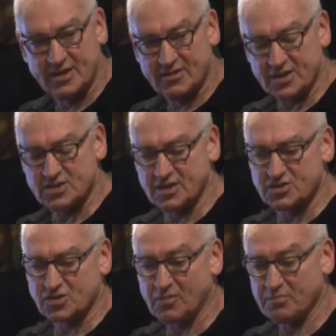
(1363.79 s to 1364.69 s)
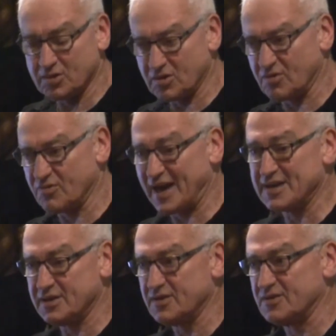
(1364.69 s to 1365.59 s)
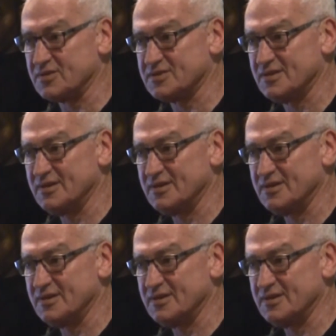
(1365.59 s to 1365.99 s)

that's an example of unearned.